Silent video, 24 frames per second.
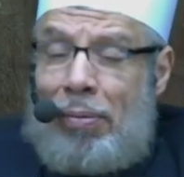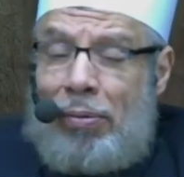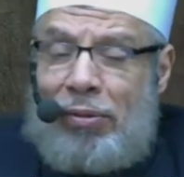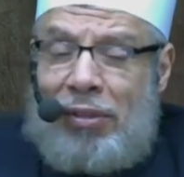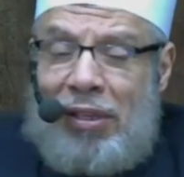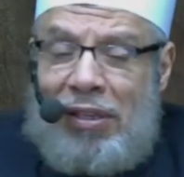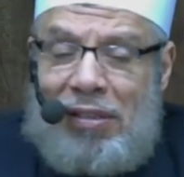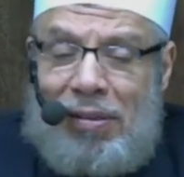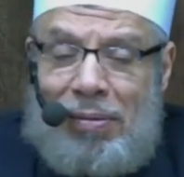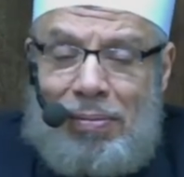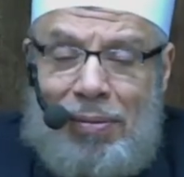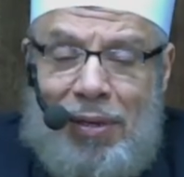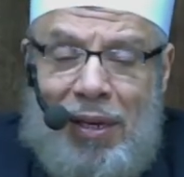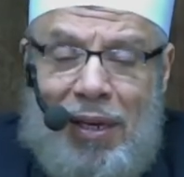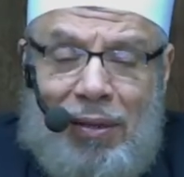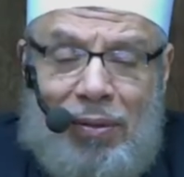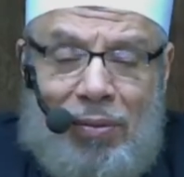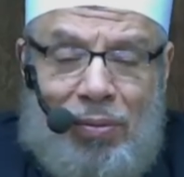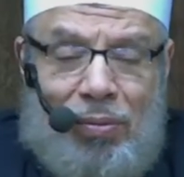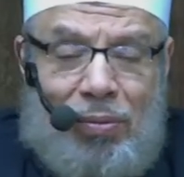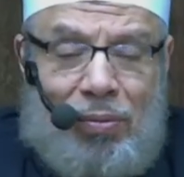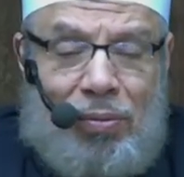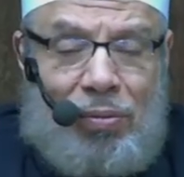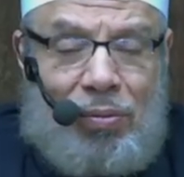That's
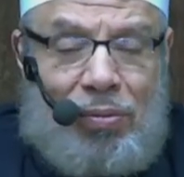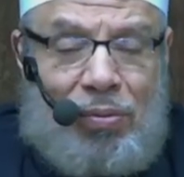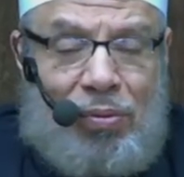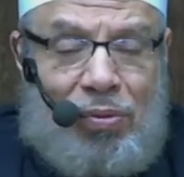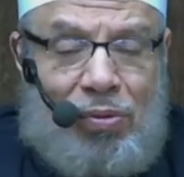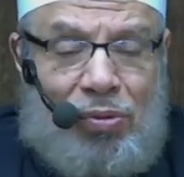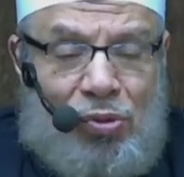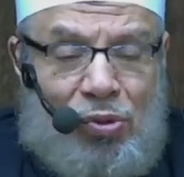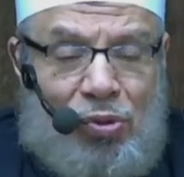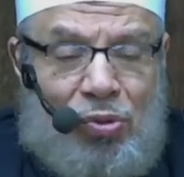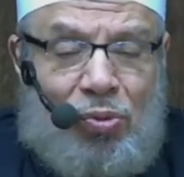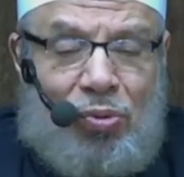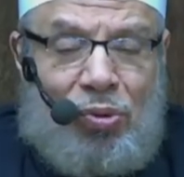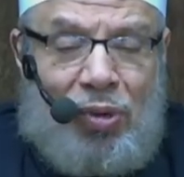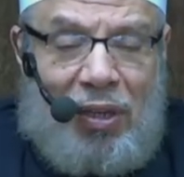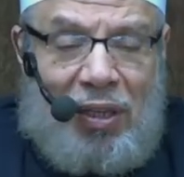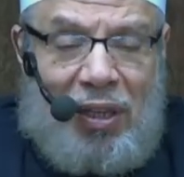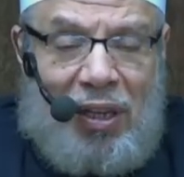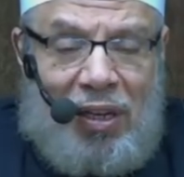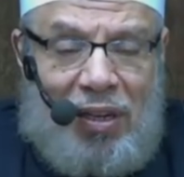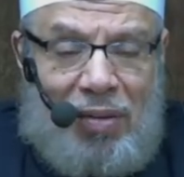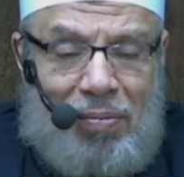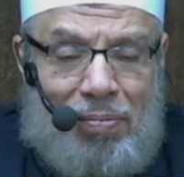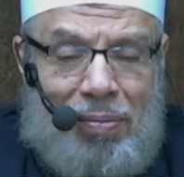30
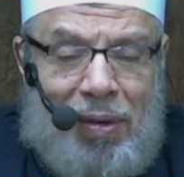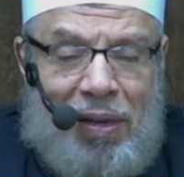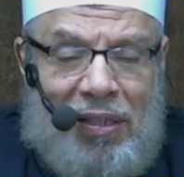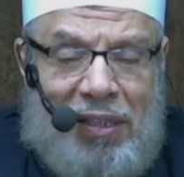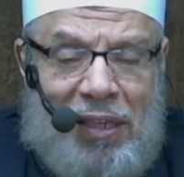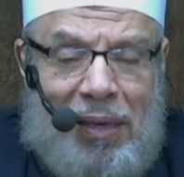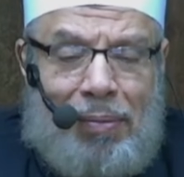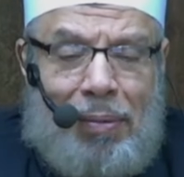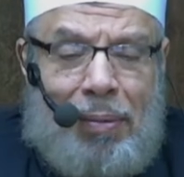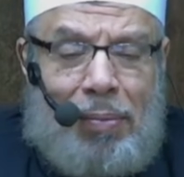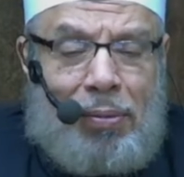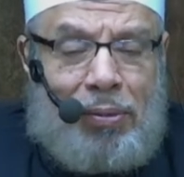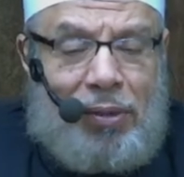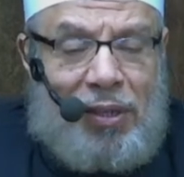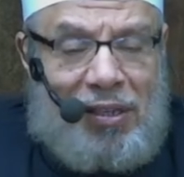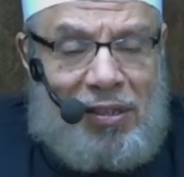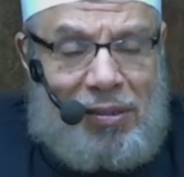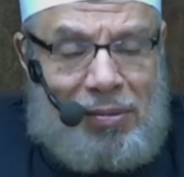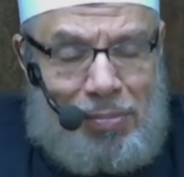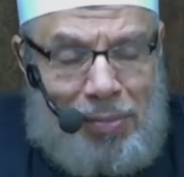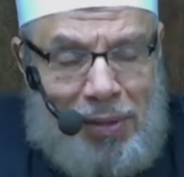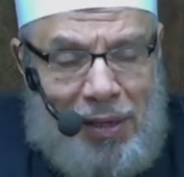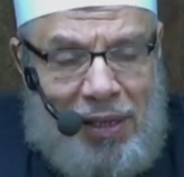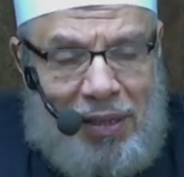uh,
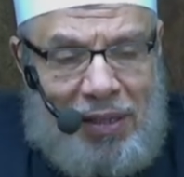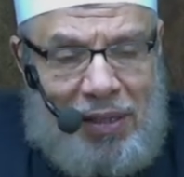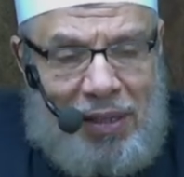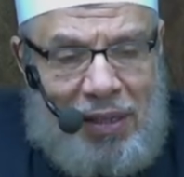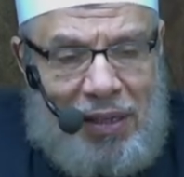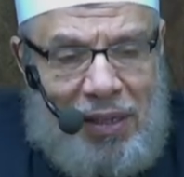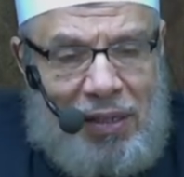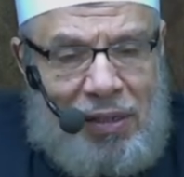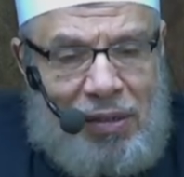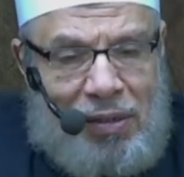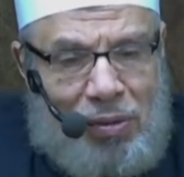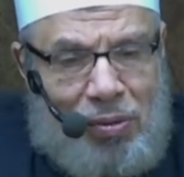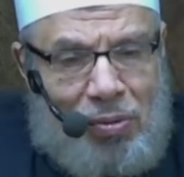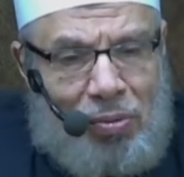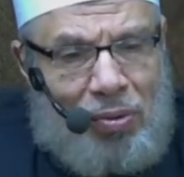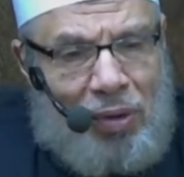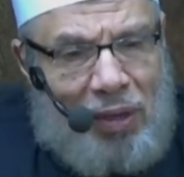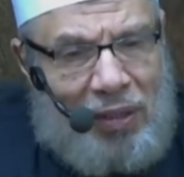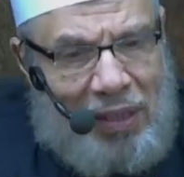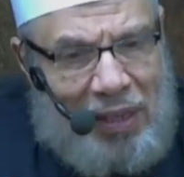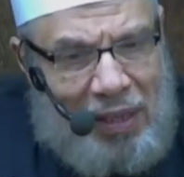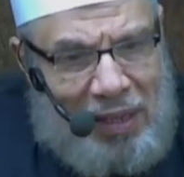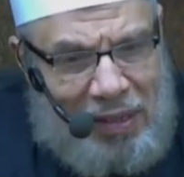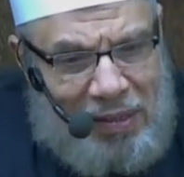deeds in there.
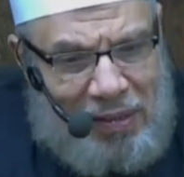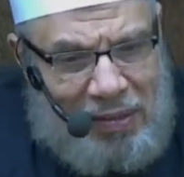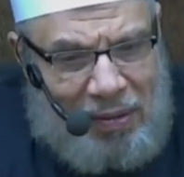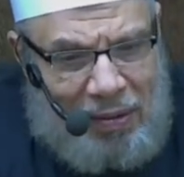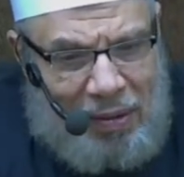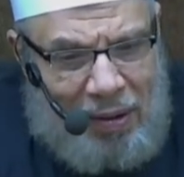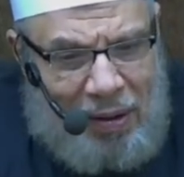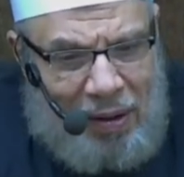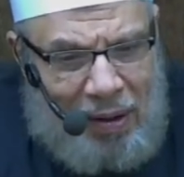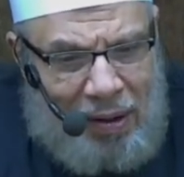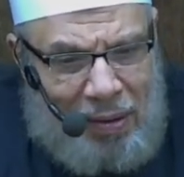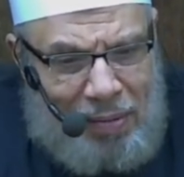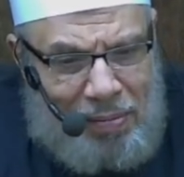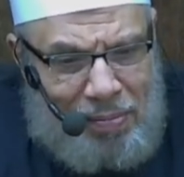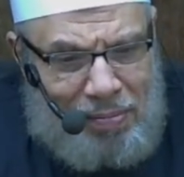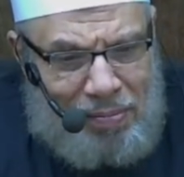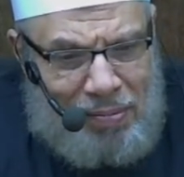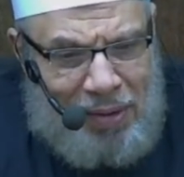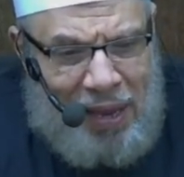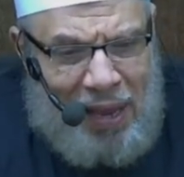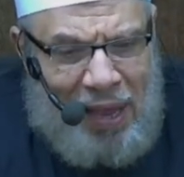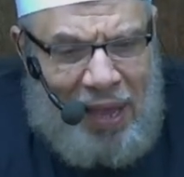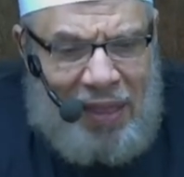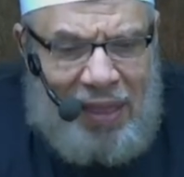Why is it
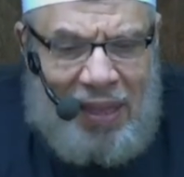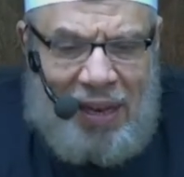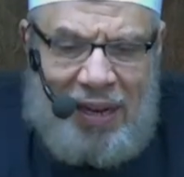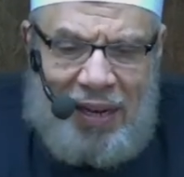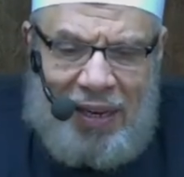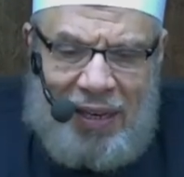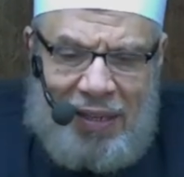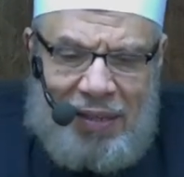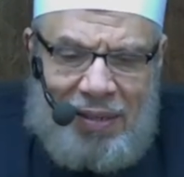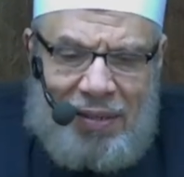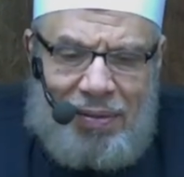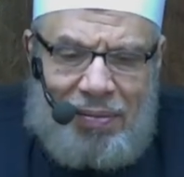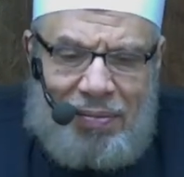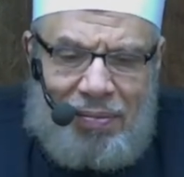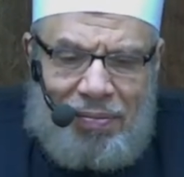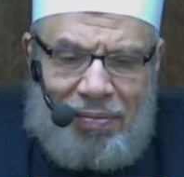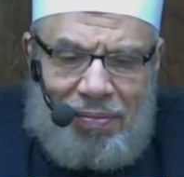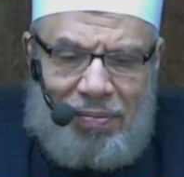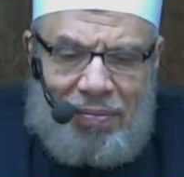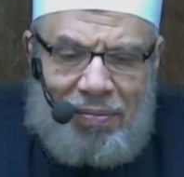called Al Isra?